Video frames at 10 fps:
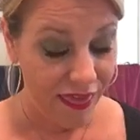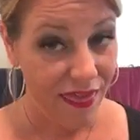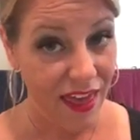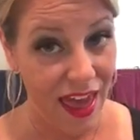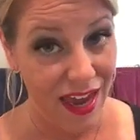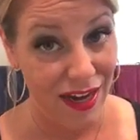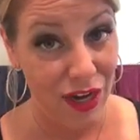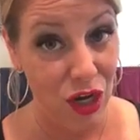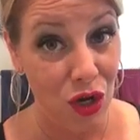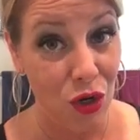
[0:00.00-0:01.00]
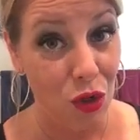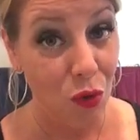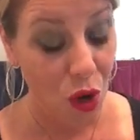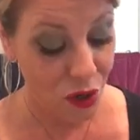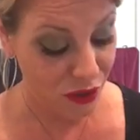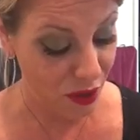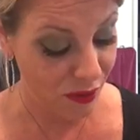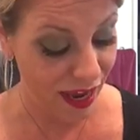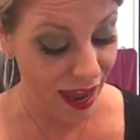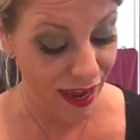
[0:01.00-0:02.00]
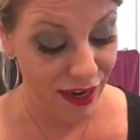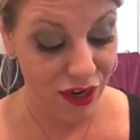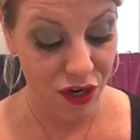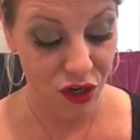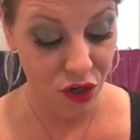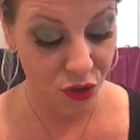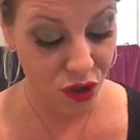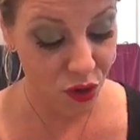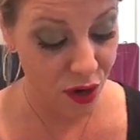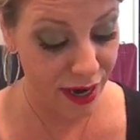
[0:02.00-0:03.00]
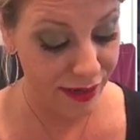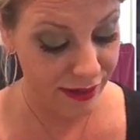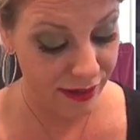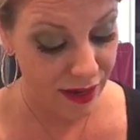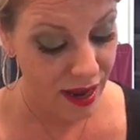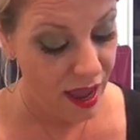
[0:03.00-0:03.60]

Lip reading: Then you also get your choice